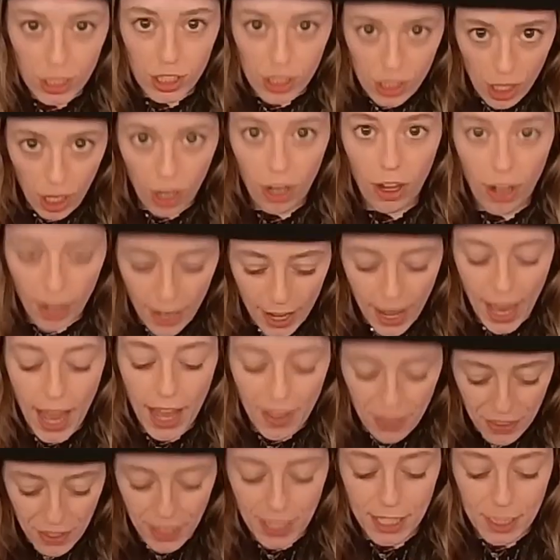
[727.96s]
Sawing
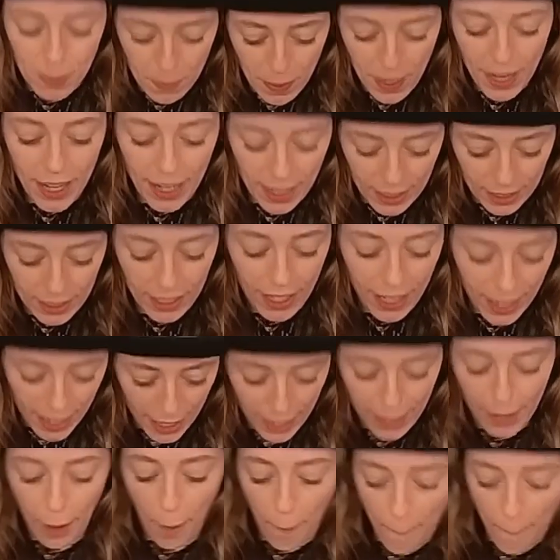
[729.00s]
at this pancake.